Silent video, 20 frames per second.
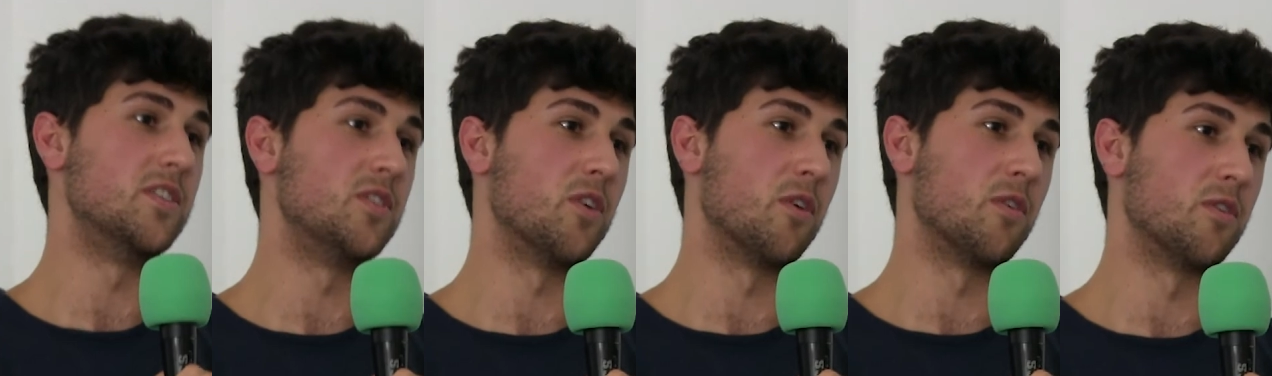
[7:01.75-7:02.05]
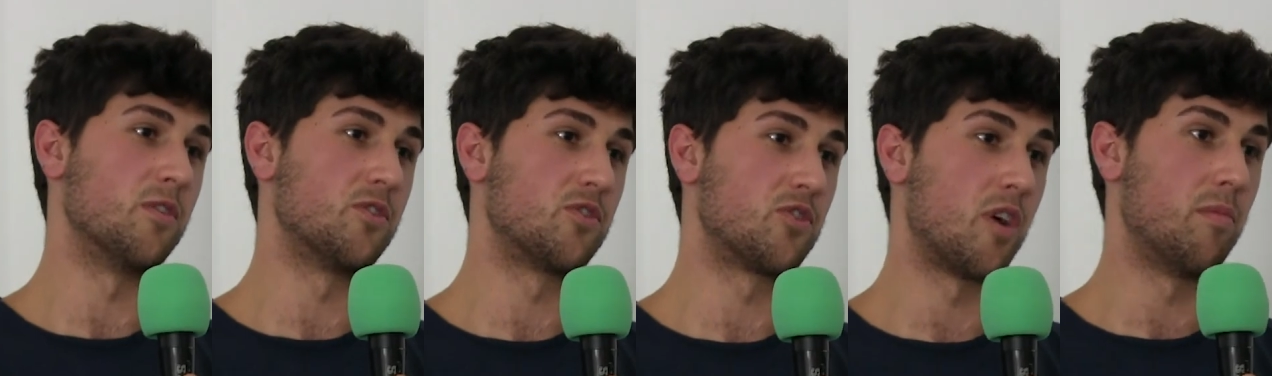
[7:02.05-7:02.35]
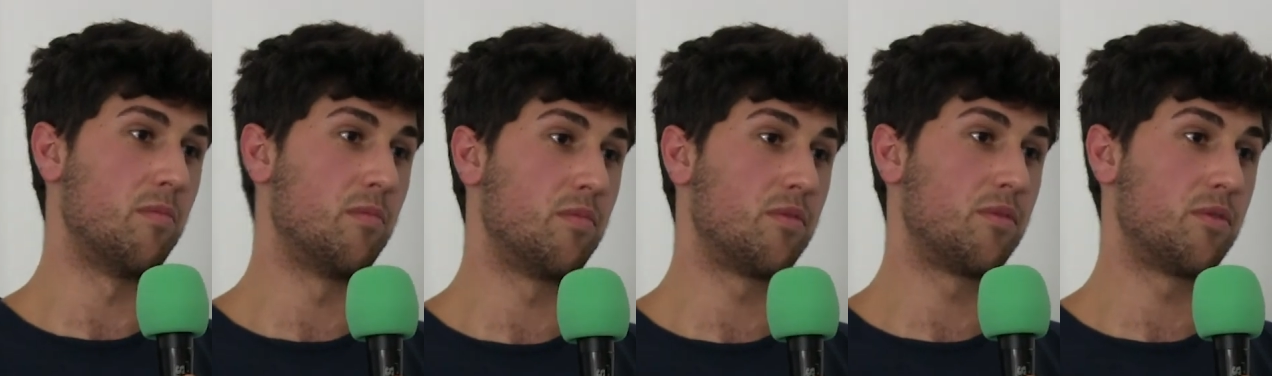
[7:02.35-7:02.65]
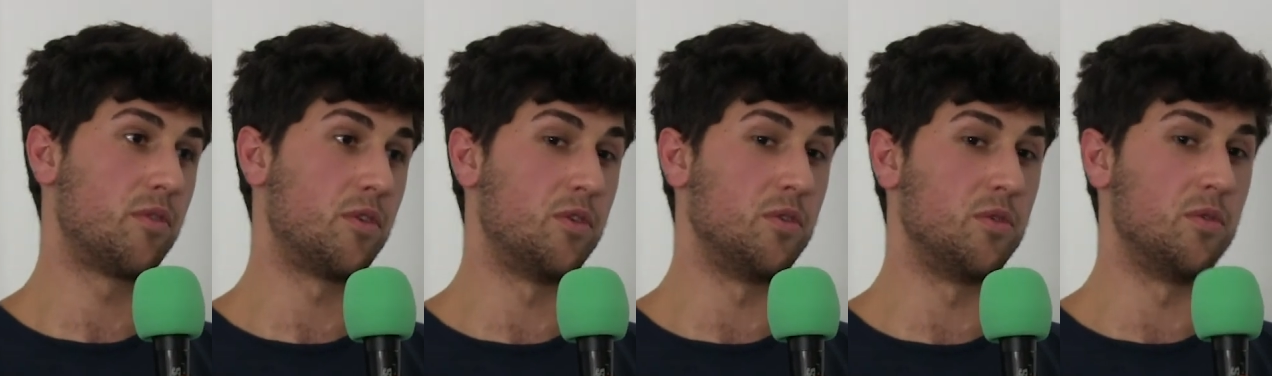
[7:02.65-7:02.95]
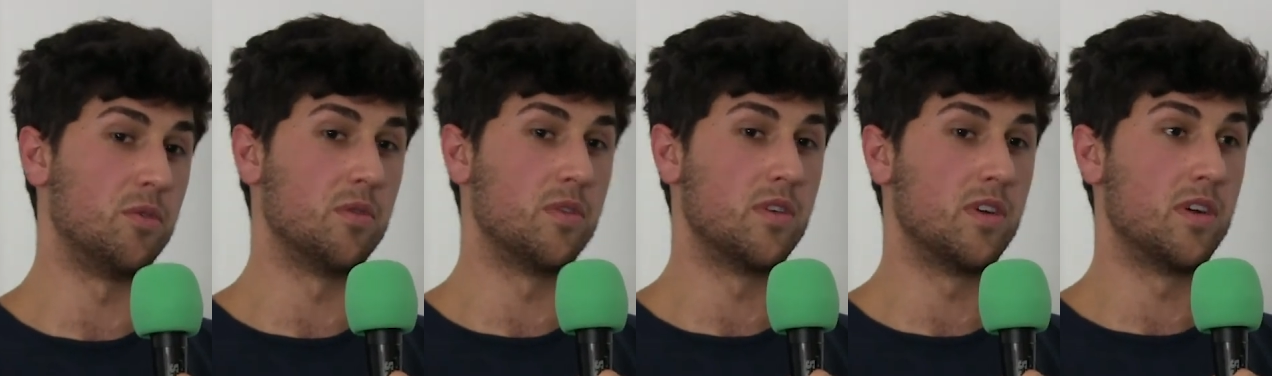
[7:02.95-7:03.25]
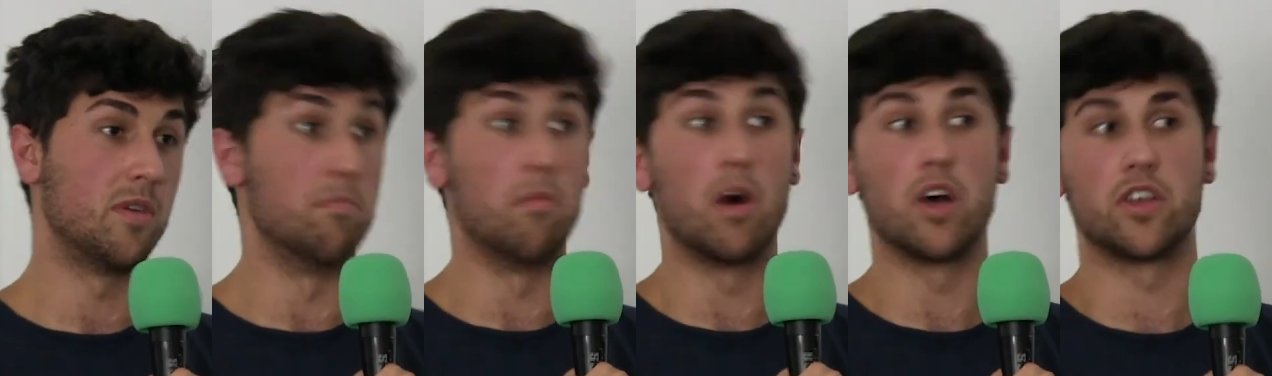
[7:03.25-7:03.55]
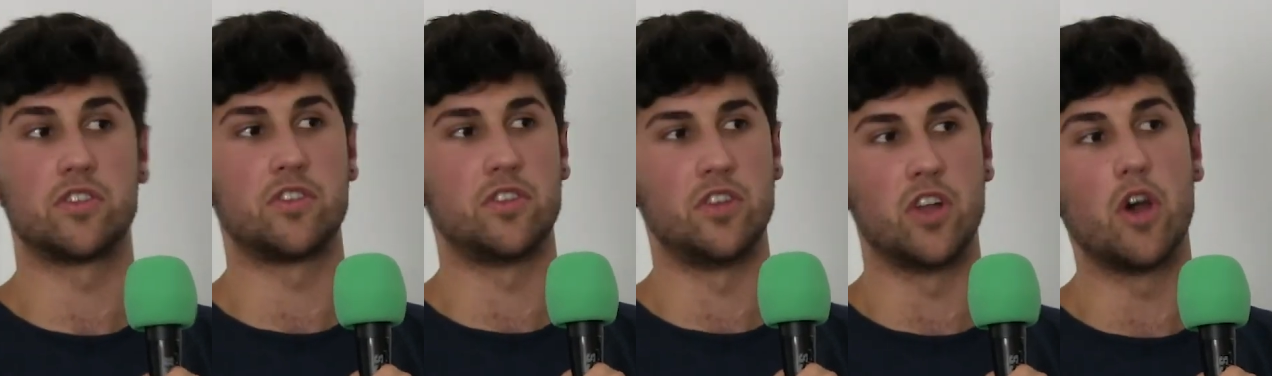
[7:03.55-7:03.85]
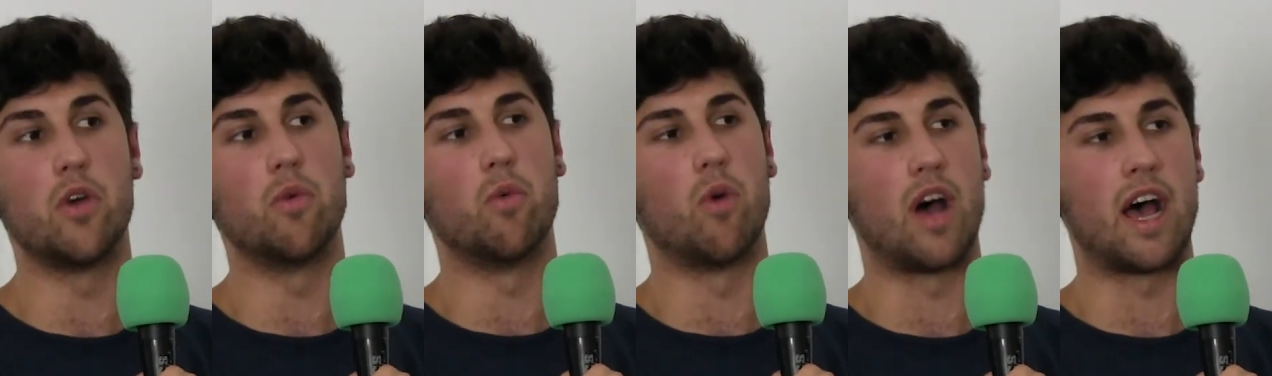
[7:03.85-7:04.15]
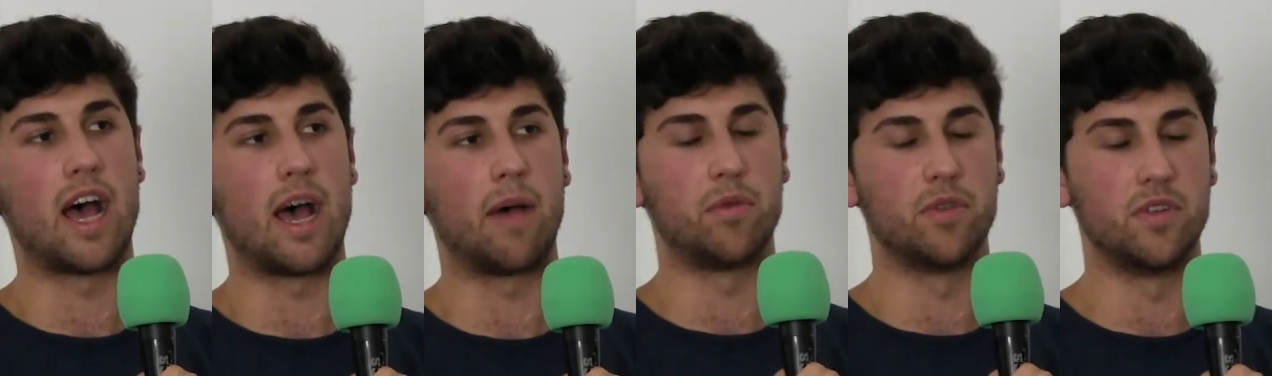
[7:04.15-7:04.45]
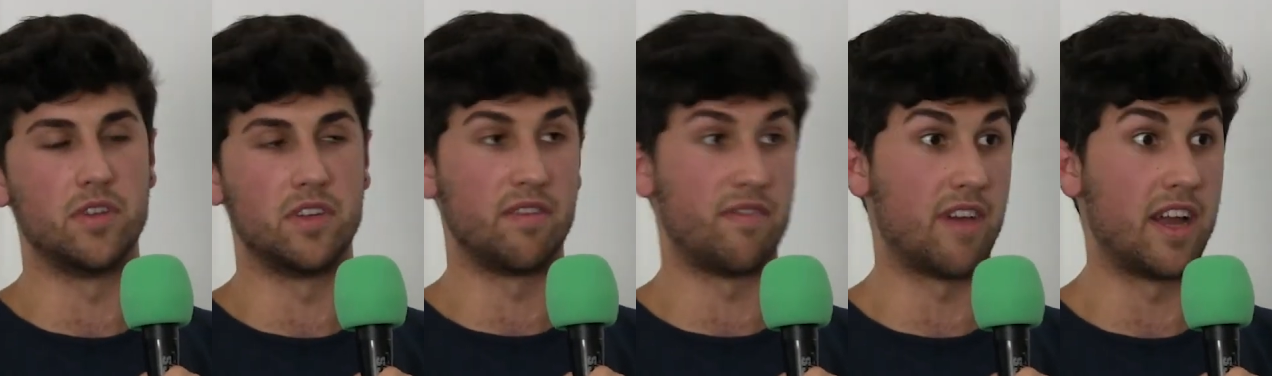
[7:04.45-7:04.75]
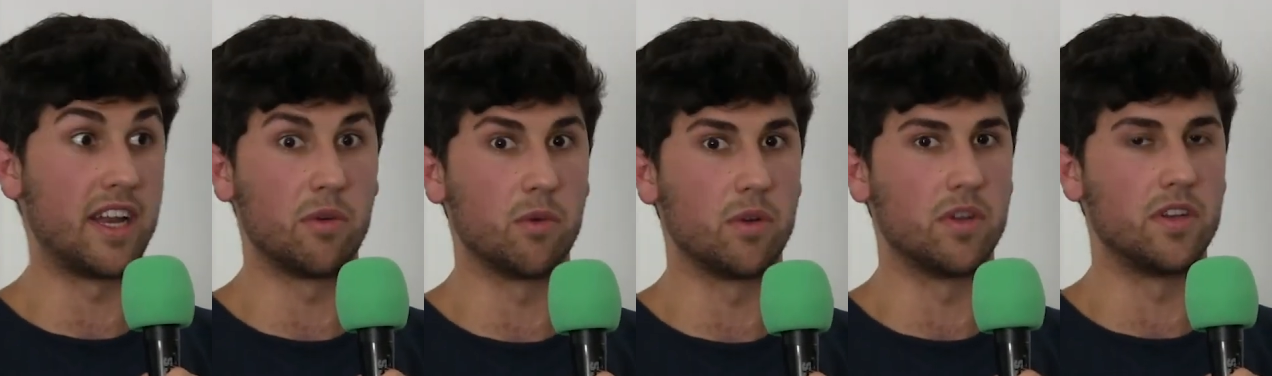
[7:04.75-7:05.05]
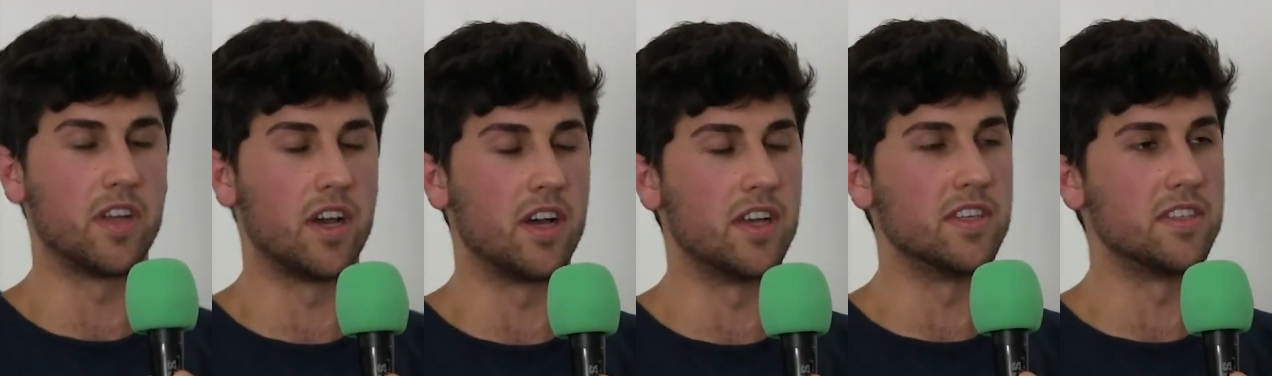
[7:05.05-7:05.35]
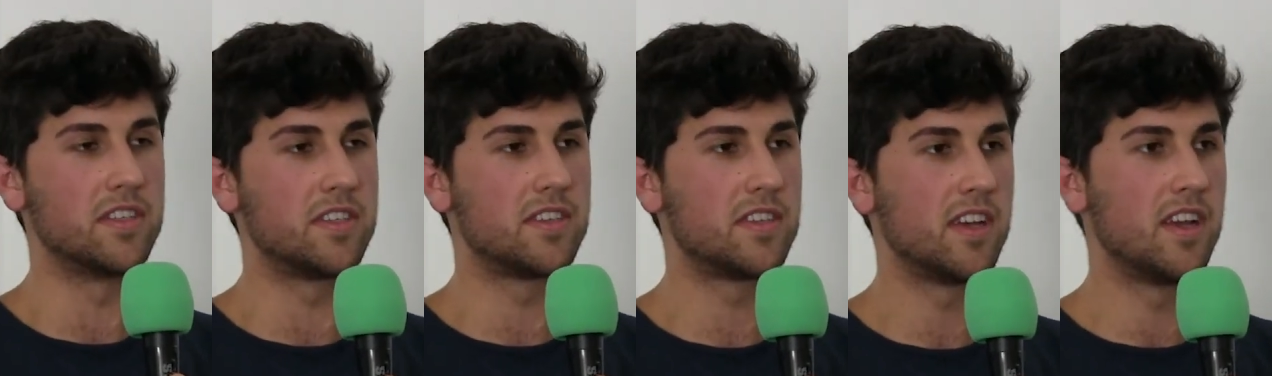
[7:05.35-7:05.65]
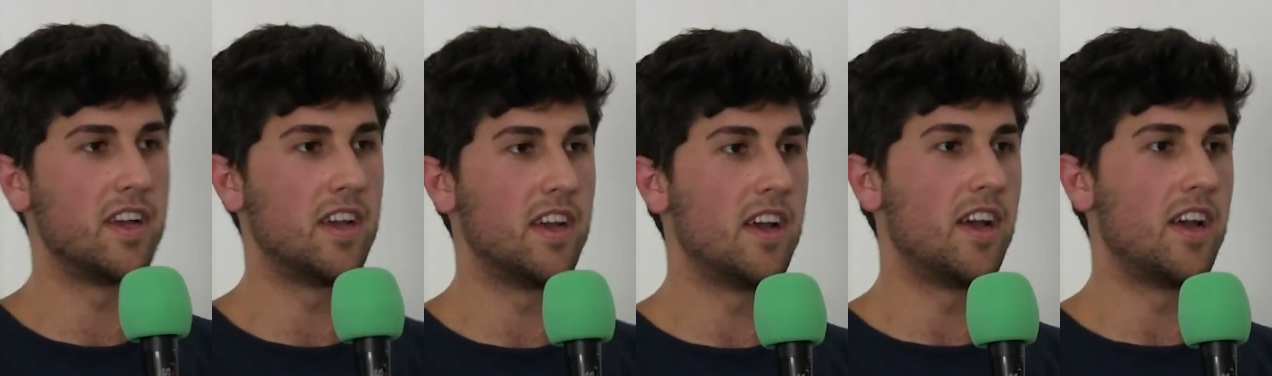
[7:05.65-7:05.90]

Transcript: is Donald Trump, who must know what happened if anyone does,